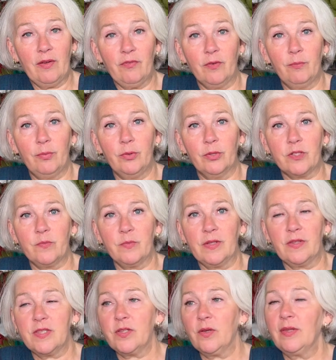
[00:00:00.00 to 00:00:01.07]
from Portsmouth.
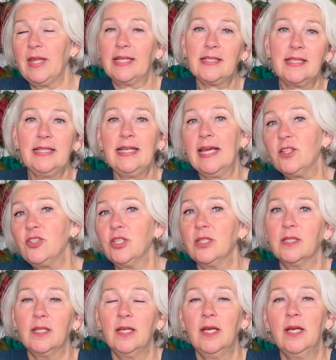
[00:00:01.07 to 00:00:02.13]
So that
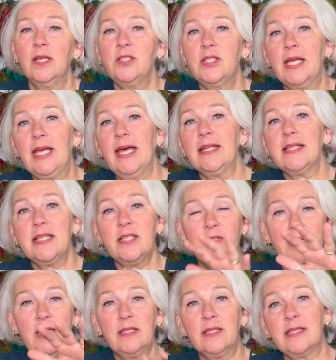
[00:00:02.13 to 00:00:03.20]
connection to get us to
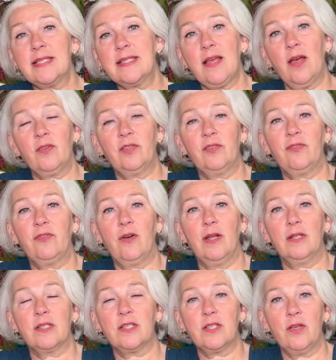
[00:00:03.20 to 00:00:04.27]
either the south of
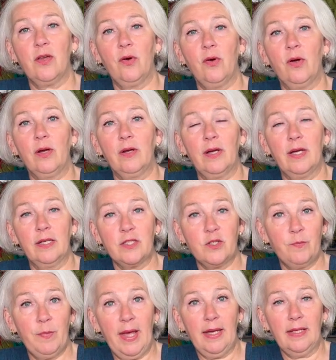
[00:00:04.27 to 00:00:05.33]
France or
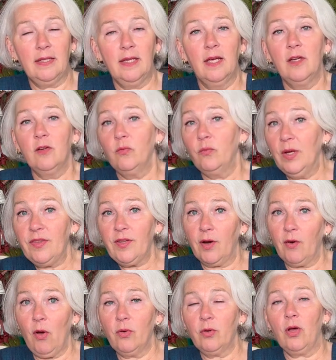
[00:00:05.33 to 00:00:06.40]
Spain with our
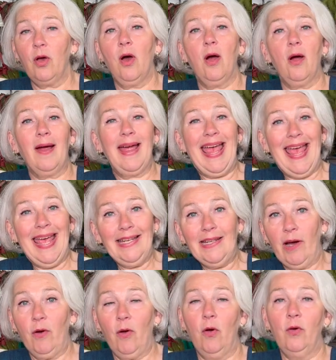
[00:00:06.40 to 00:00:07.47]
own car and
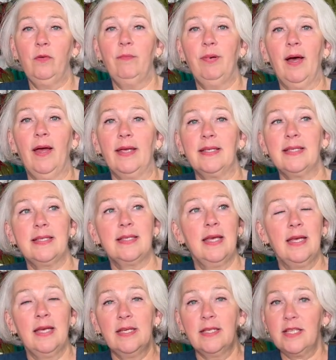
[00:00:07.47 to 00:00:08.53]
our own bikes,
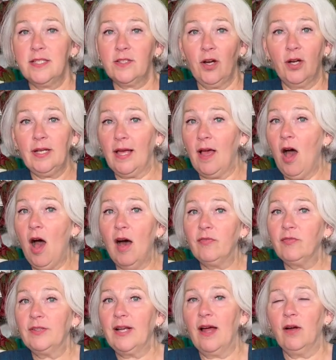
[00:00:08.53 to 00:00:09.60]
starting half
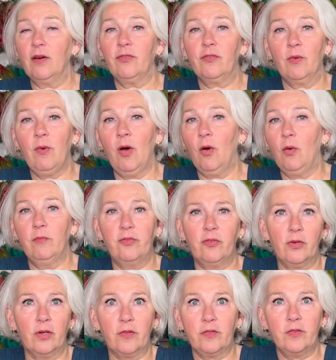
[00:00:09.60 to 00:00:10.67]
an hour from home, for
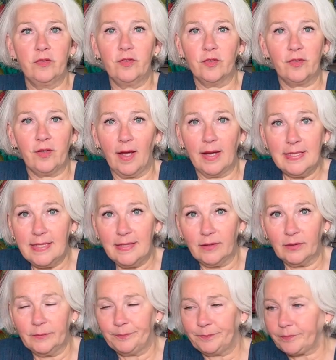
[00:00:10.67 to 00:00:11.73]
us is just ideal.